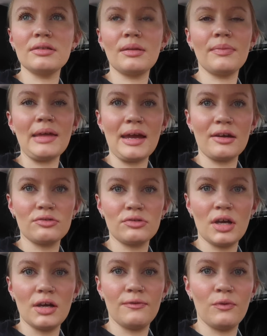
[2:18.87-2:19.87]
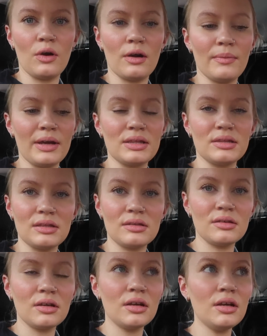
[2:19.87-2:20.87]
something extra for my
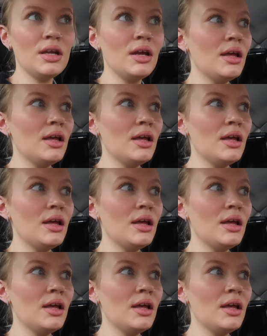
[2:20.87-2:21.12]
sister.